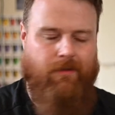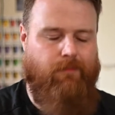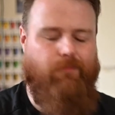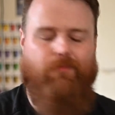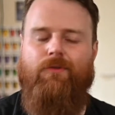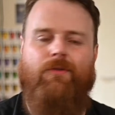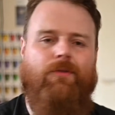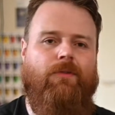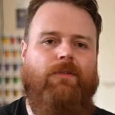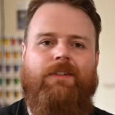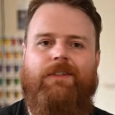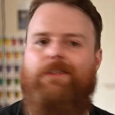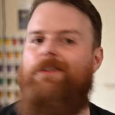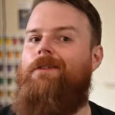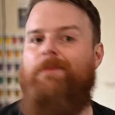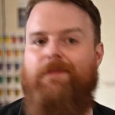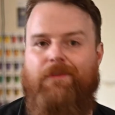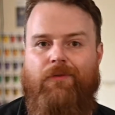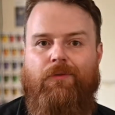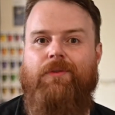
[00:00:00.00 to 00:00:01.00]
brutal in
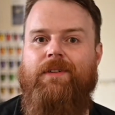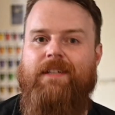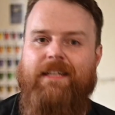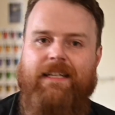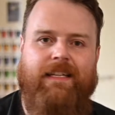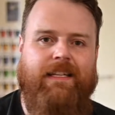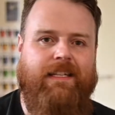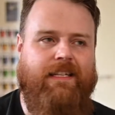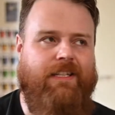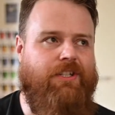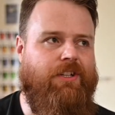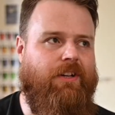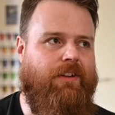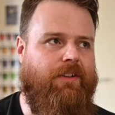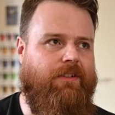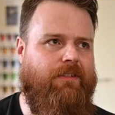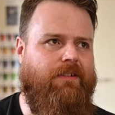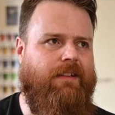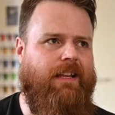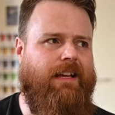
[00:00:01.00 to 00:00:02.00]
terms of critiquing each other.
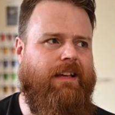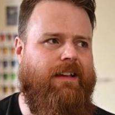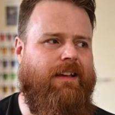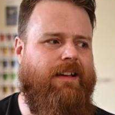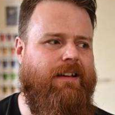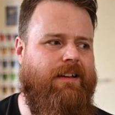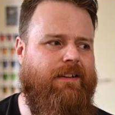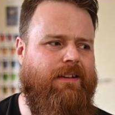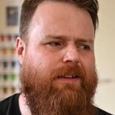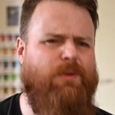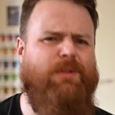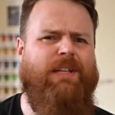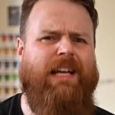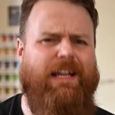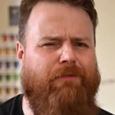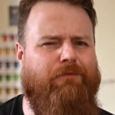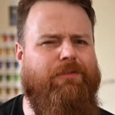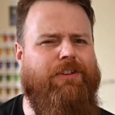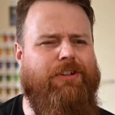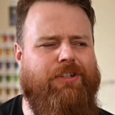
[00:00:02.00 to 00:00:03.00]
Like, it was kind
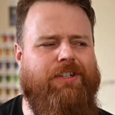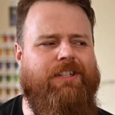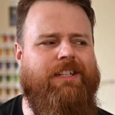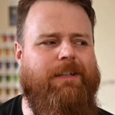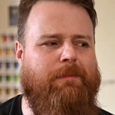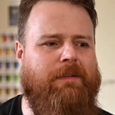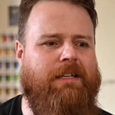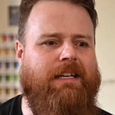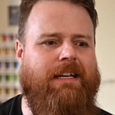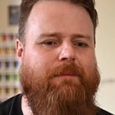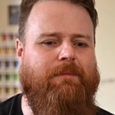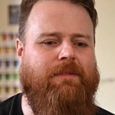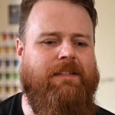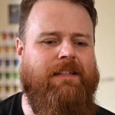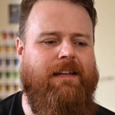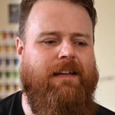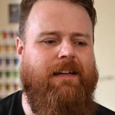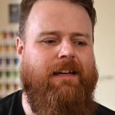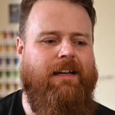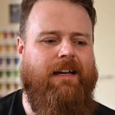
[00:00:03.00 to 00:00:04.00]
of vicious sometimes,
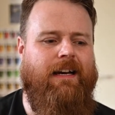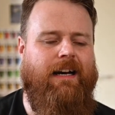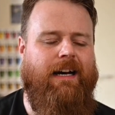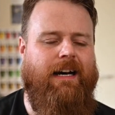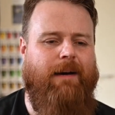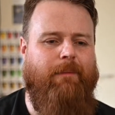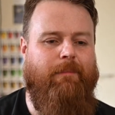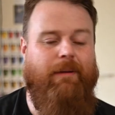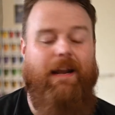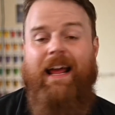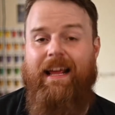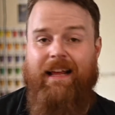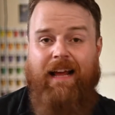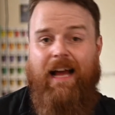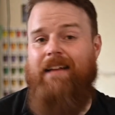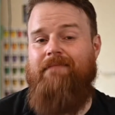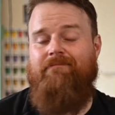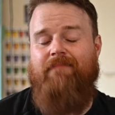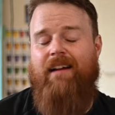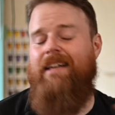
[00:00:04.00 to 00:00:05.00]
but
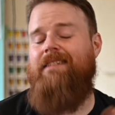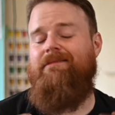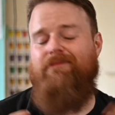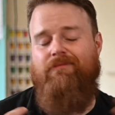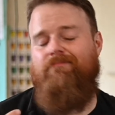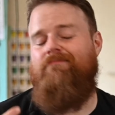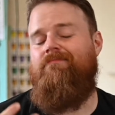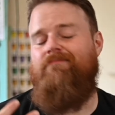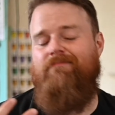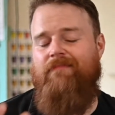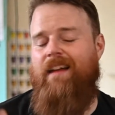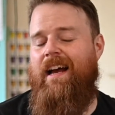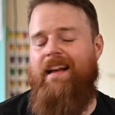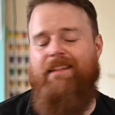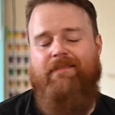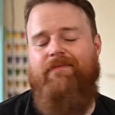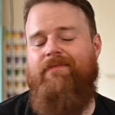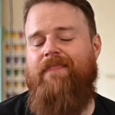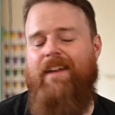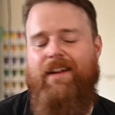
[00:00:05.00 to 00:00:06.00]
I
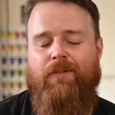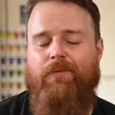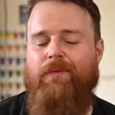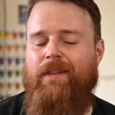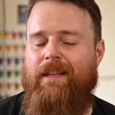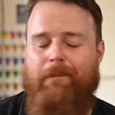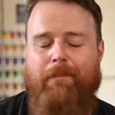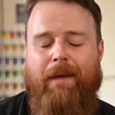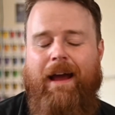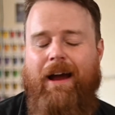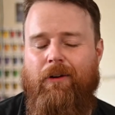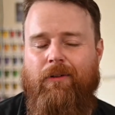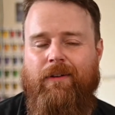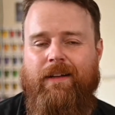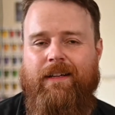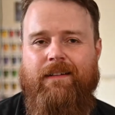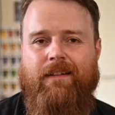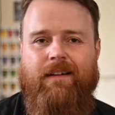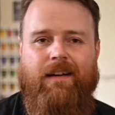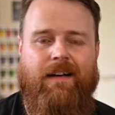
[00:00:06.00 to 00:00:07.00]
found it really
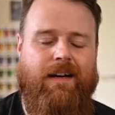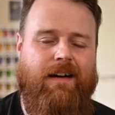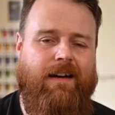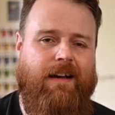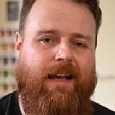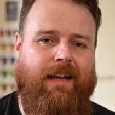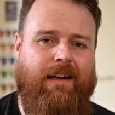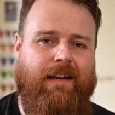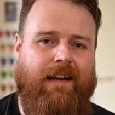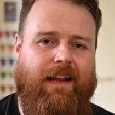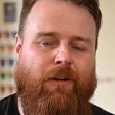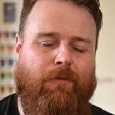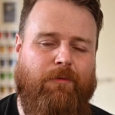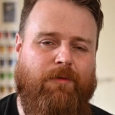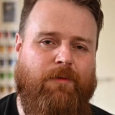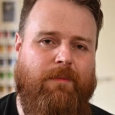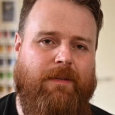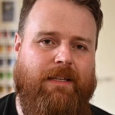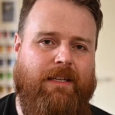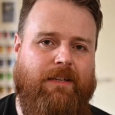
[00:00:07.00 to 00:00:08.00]
empowering, and it
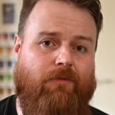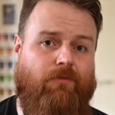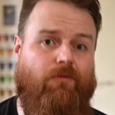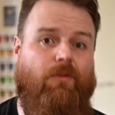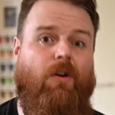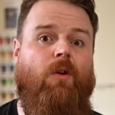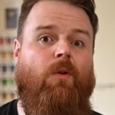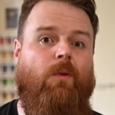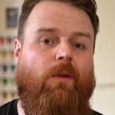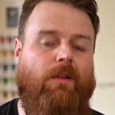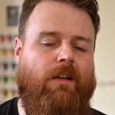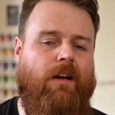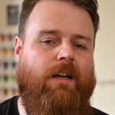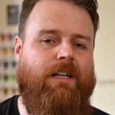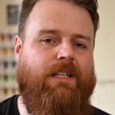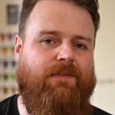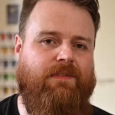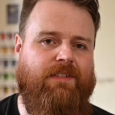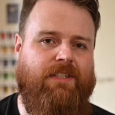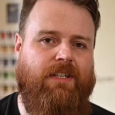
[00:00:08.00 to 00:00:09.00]
helped me grow a lot
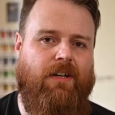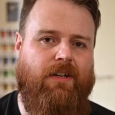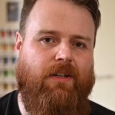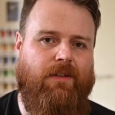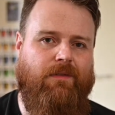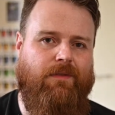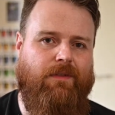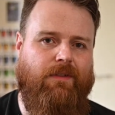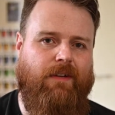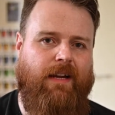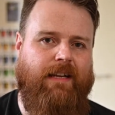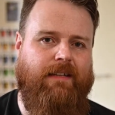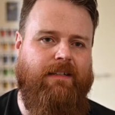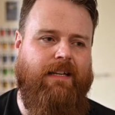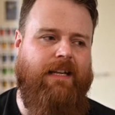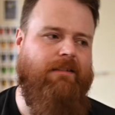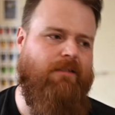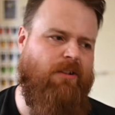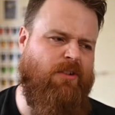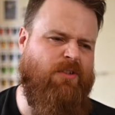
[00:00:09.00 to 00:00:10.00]
as a photographer and
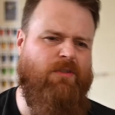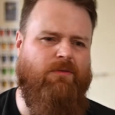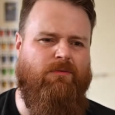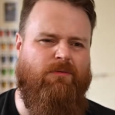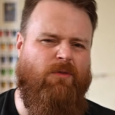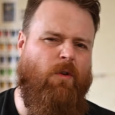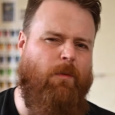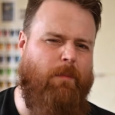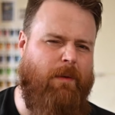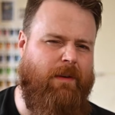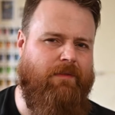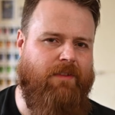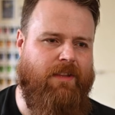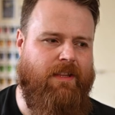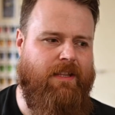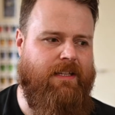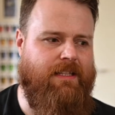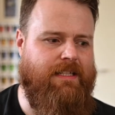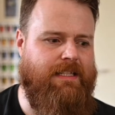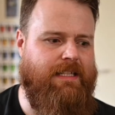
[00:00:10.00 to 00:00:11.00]
also grow a bit of a
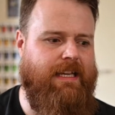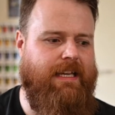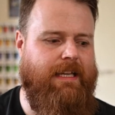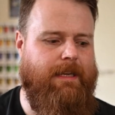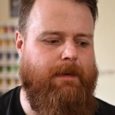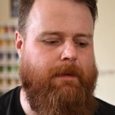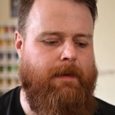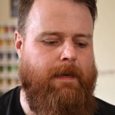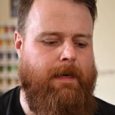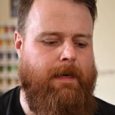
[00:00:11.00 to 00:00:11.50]
thick skin.